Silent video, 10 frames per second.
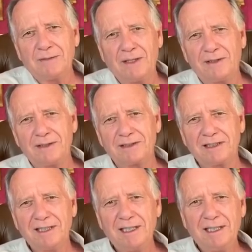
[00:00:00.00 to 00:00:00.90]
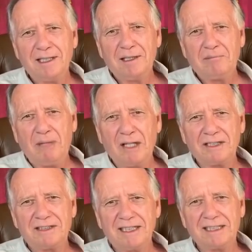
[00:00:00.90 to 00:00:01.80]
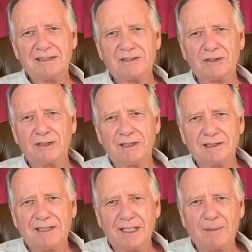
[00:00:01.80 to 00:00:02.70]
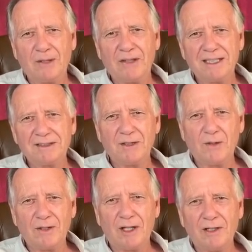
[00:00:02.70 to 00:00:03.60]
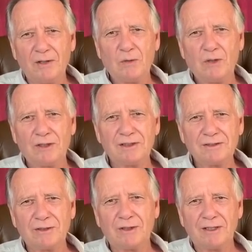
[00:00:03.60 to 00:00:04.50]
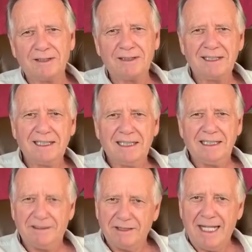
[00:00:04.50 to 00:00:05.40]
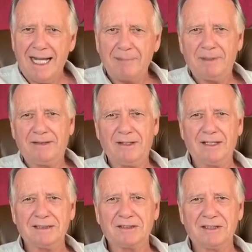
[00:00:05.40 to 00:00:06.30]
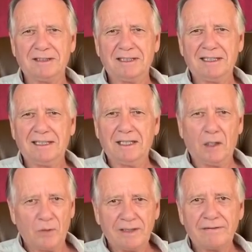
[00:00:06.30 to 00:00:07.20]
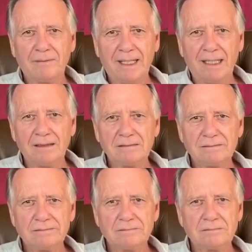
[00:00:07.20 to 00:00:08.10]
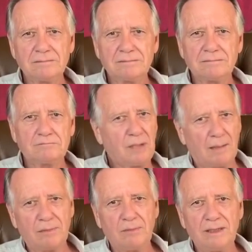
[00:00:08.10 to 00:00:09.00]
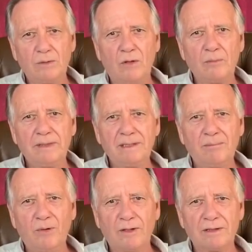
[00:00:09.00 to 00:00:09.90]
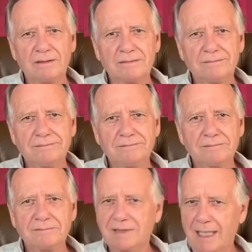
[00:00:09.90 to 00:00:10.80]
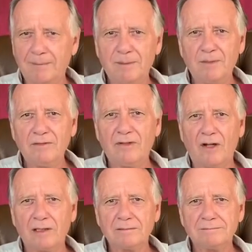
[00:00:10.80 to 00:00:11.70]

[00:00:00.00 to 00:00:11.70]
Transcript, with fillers: whether it's politics or terrible things going on in the world or even happy thoughts. A week from now probably won't be important. Time to move on.